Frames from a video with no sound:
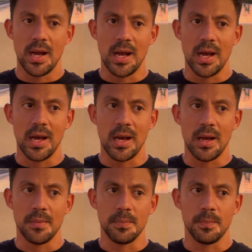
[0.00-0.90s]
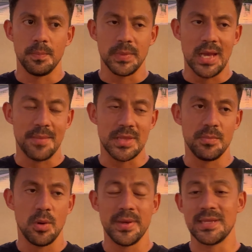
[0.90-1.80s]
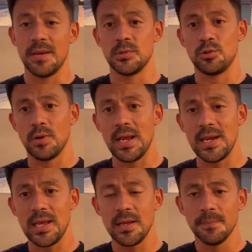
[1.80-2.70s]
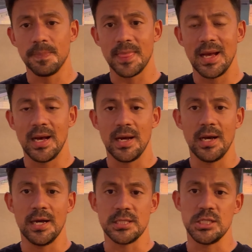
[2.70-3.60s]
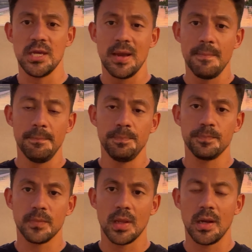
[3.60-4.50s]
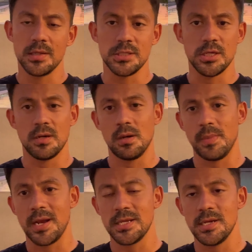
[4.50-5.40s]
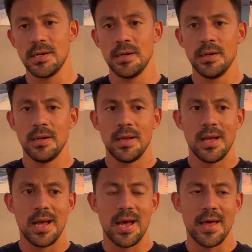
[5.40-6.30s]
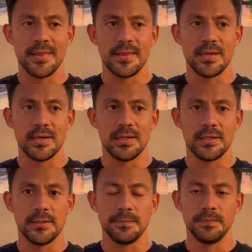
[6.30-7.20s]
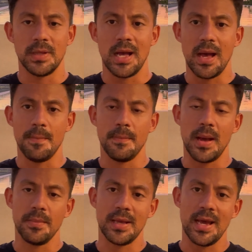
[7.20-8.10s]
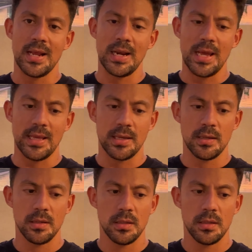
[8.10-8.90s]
moment I'm training GM, general manager, and I'm kind of like